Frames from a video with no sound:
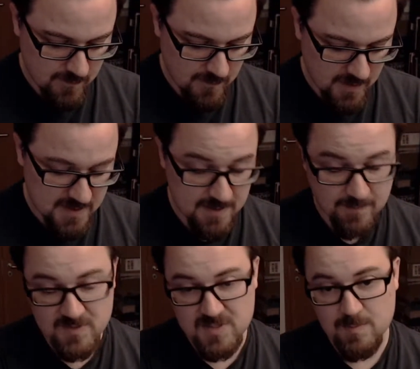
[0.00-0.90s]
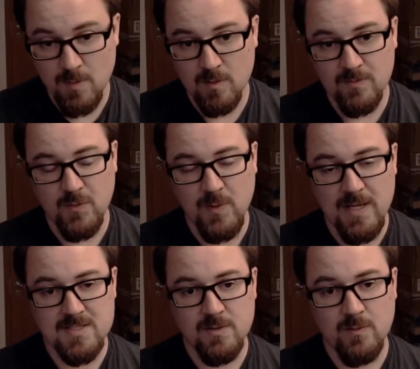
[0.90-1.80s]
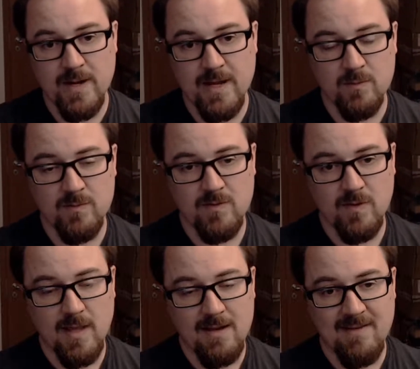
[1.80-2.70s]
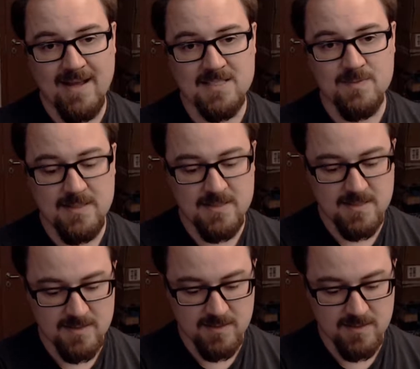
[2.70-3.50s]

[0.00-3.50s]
Some small tweaks around advancement.